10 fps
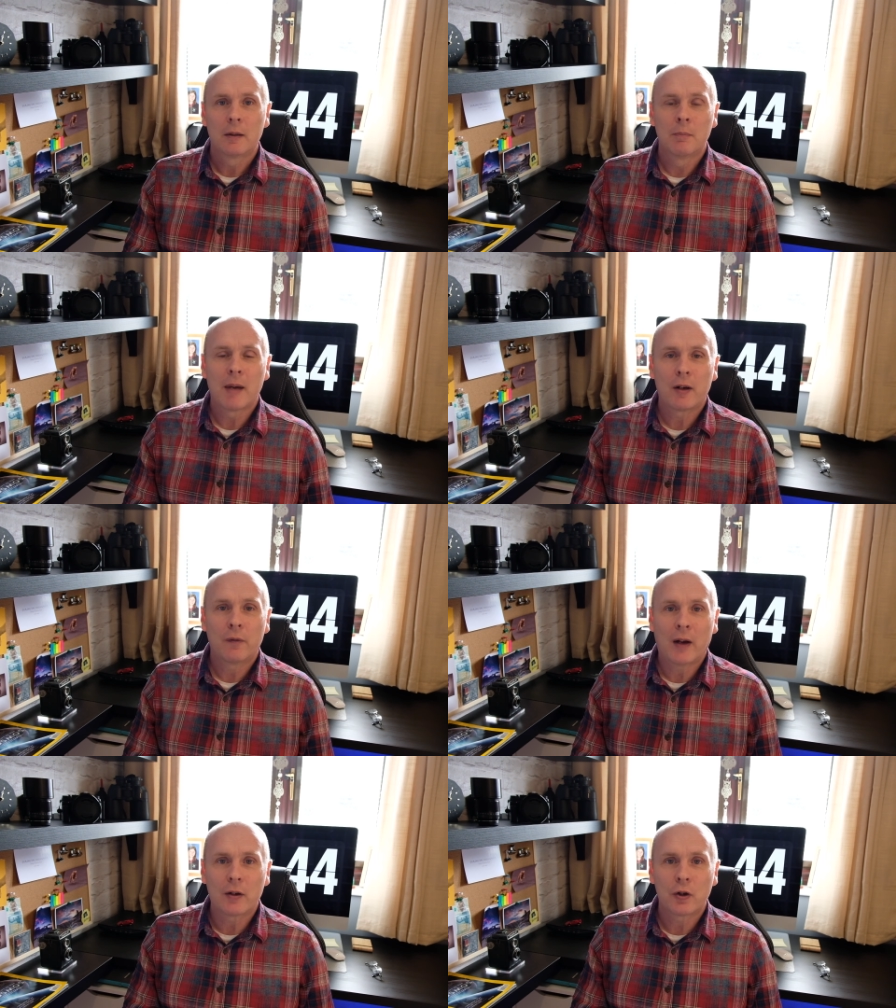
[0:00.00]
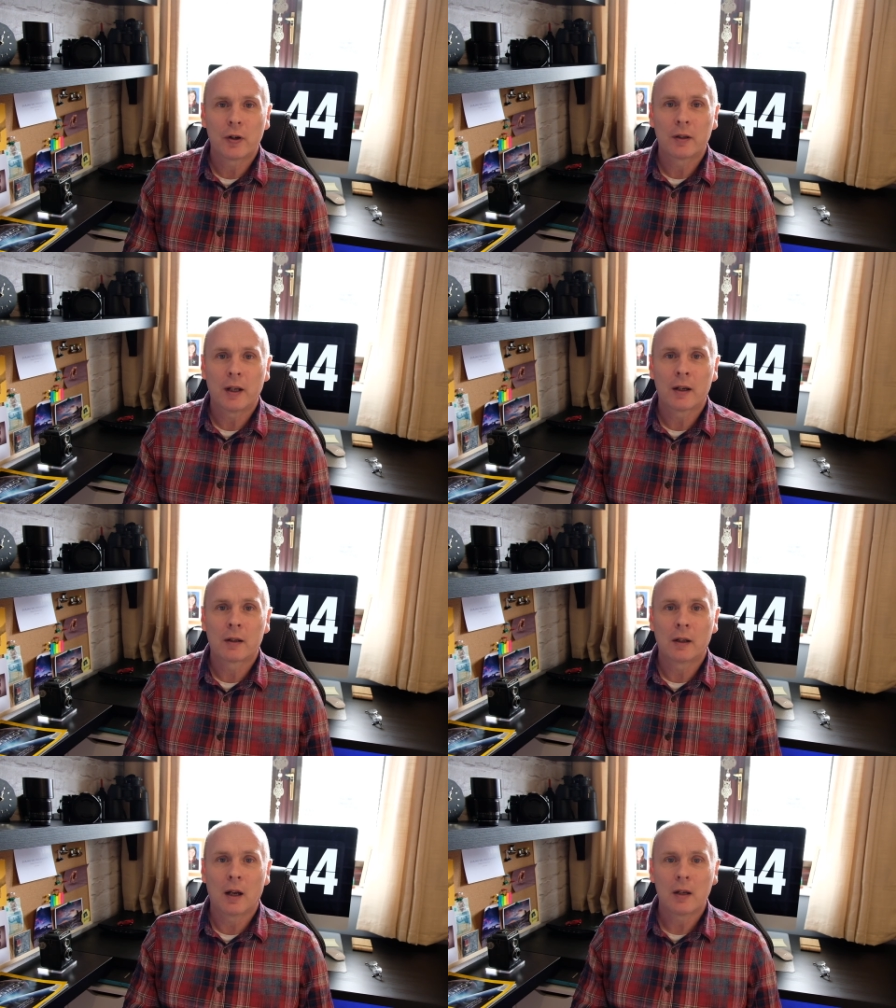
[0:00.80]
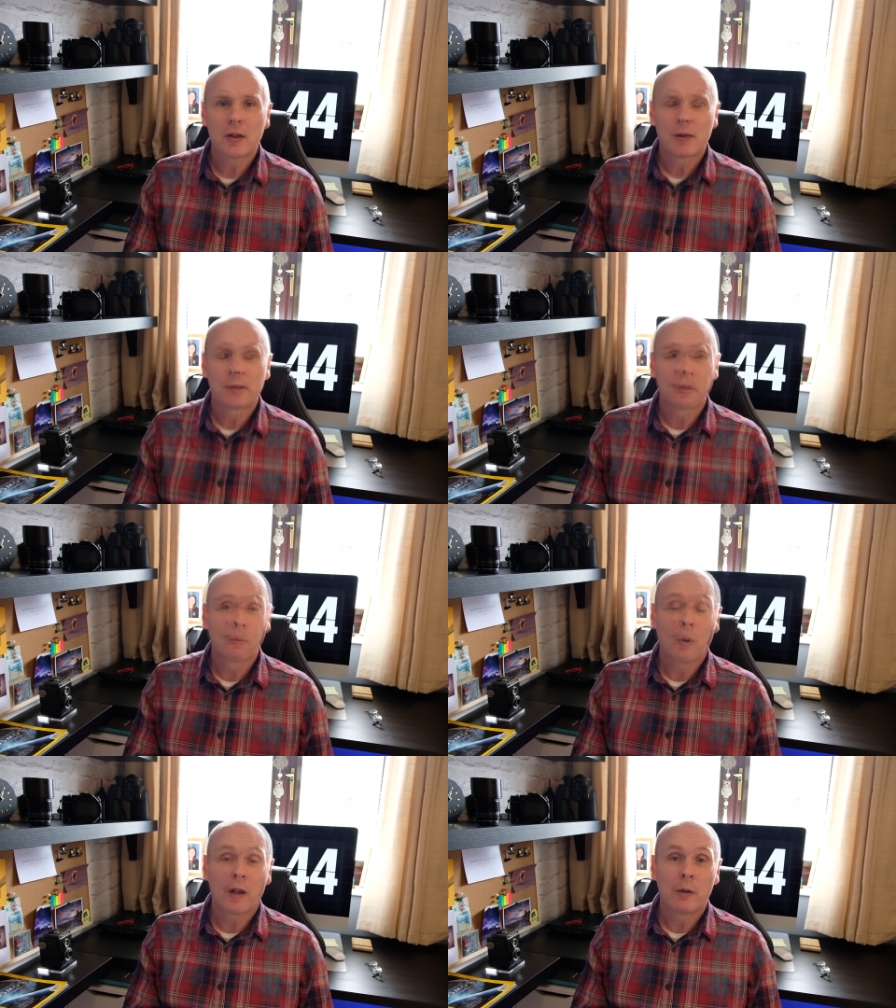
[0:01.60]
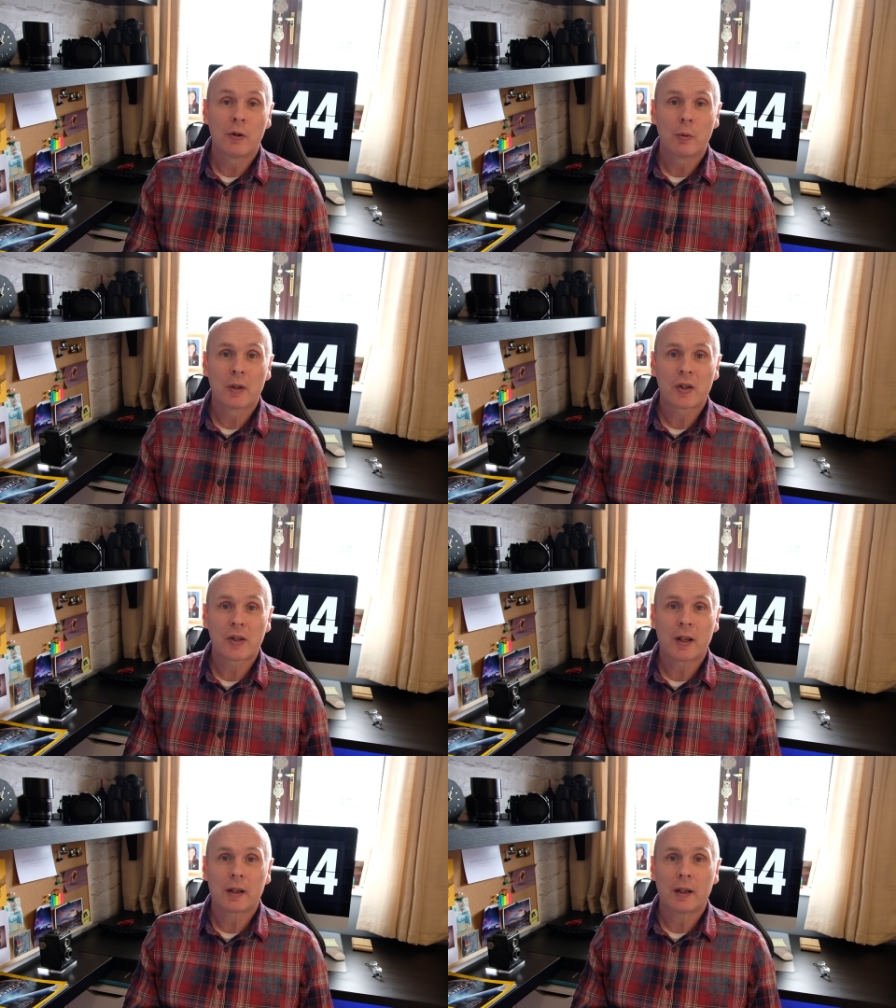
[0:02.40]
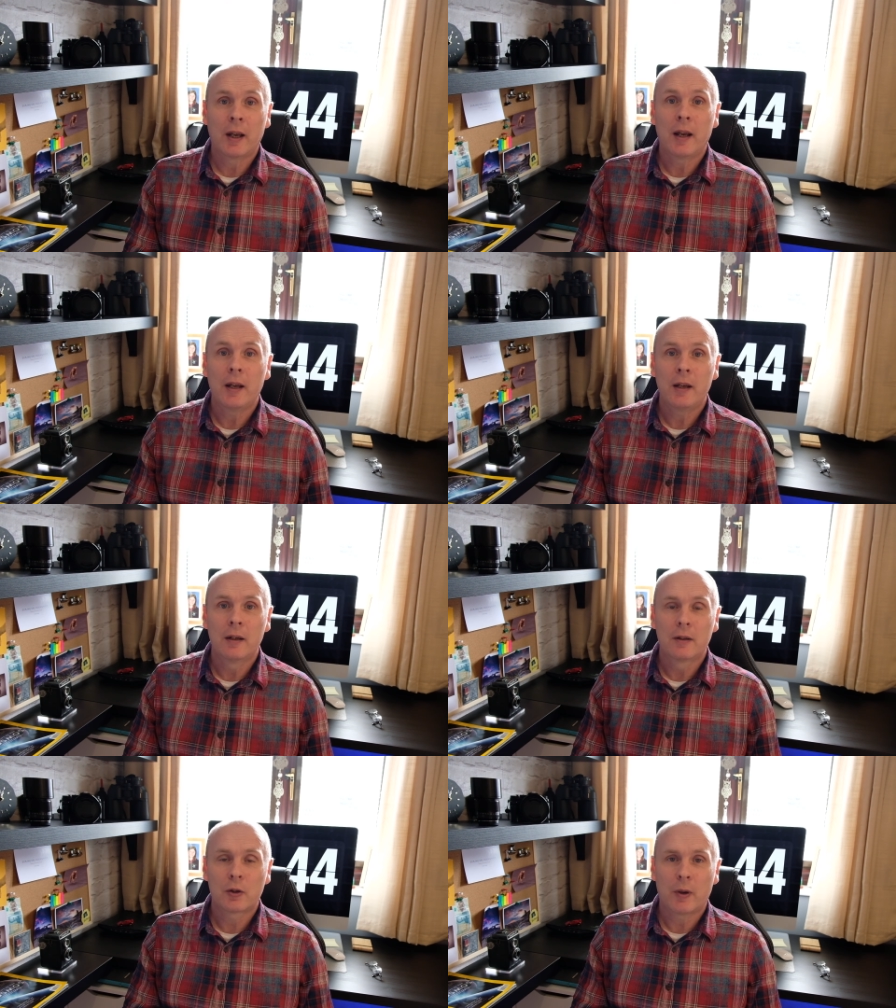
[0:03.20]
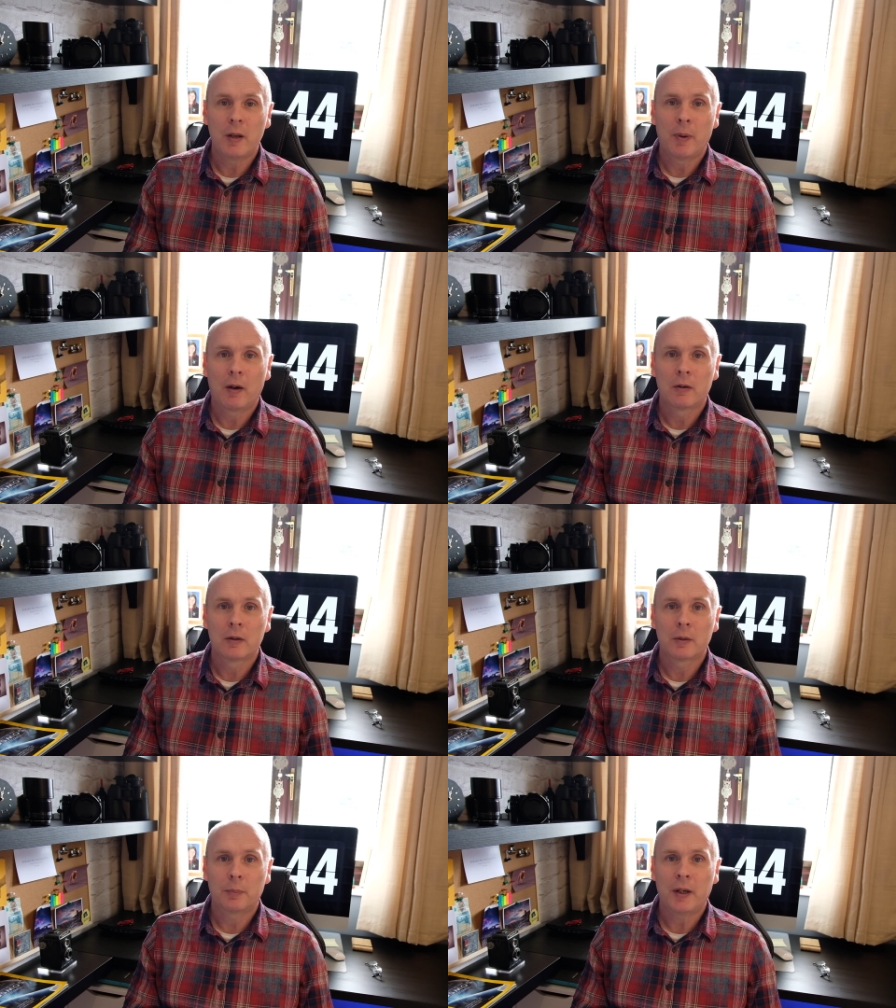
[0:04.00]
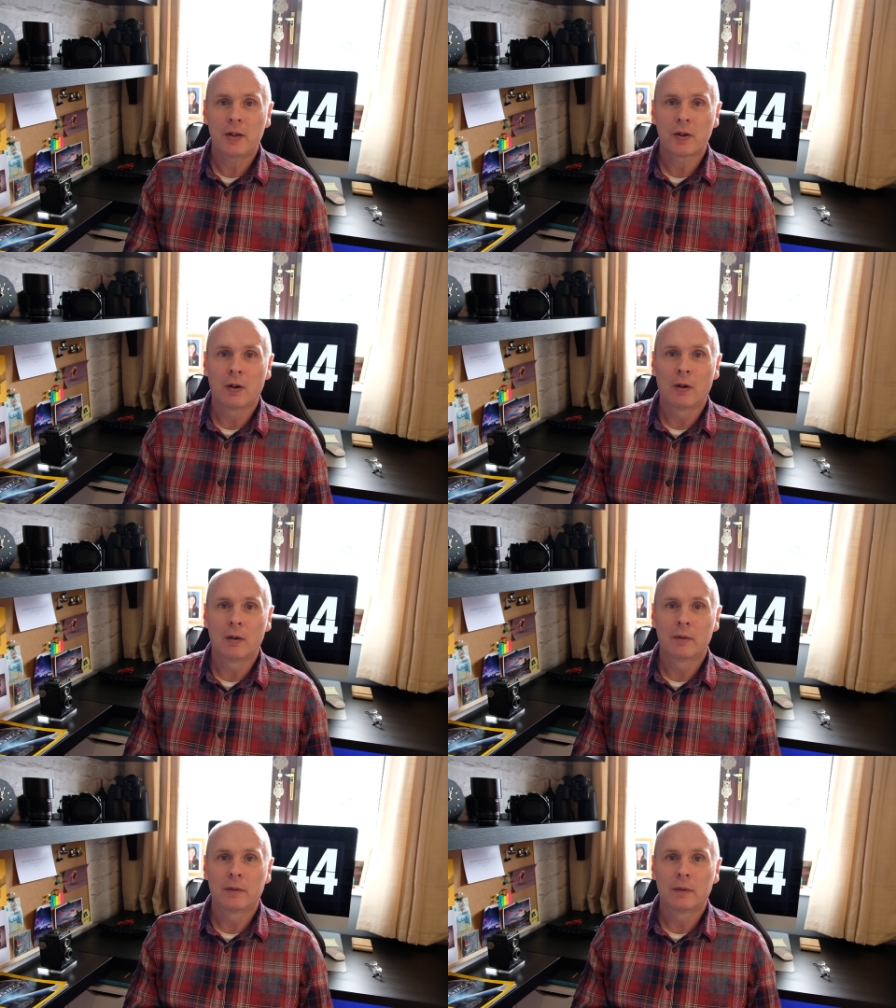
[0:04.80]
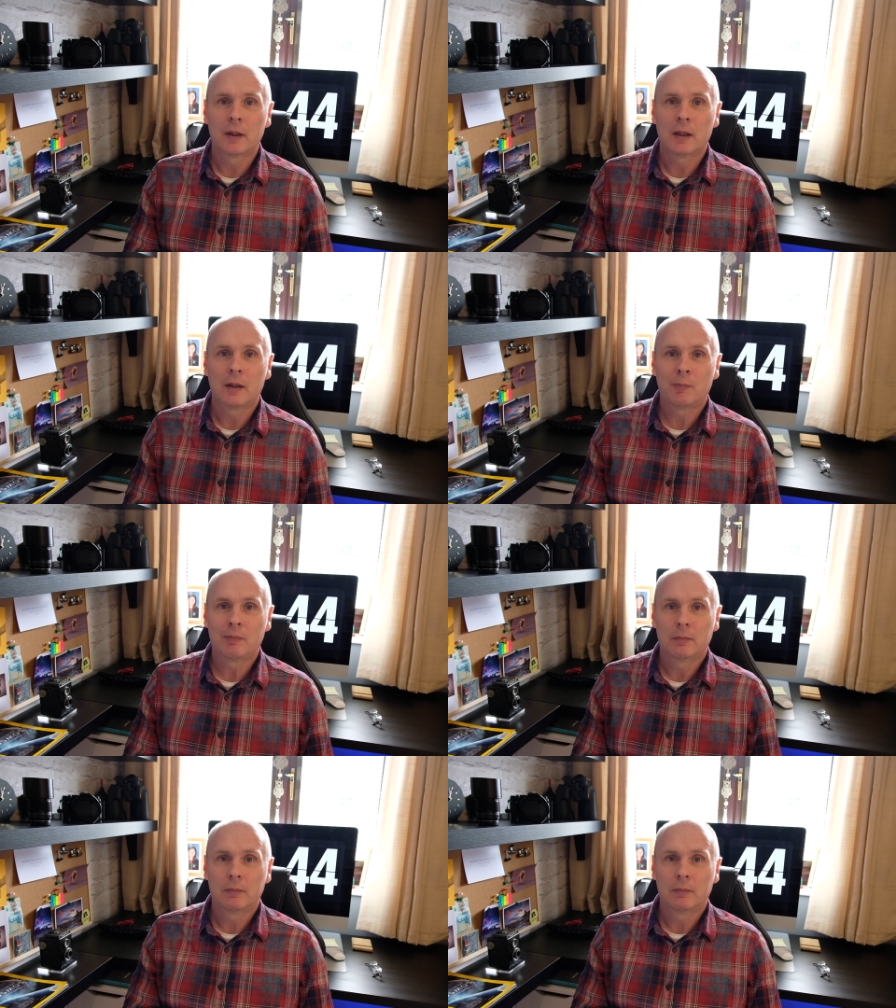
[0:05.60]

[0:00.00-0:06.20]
manufacturing their glass. So why would you want to stick a 20 pound piece of um,